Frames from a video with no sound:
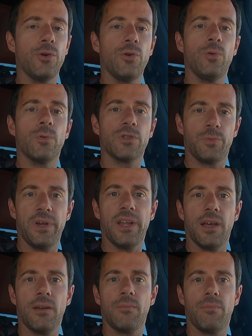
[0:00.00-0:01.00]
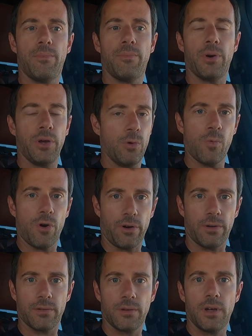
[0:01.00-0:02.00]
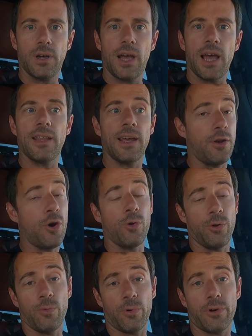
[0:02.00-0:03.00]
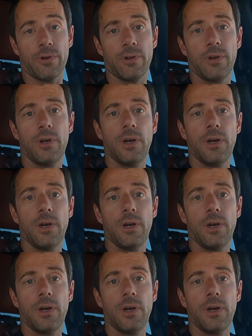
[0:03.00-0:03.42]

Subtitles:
you were speeding, but you weren't, and they know you weren't.